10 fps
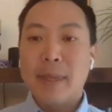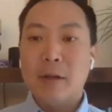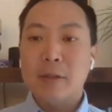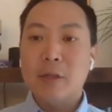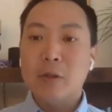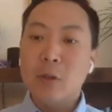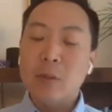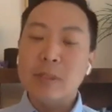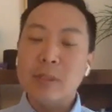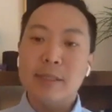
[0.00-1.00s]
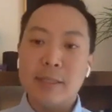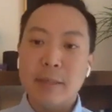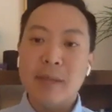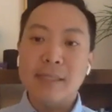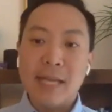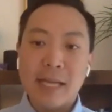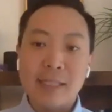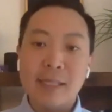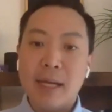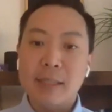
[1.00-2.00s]
You know, so doing some things like
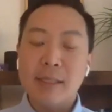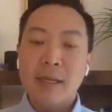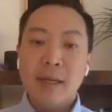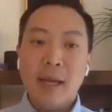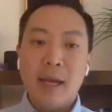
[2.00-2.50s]
SMS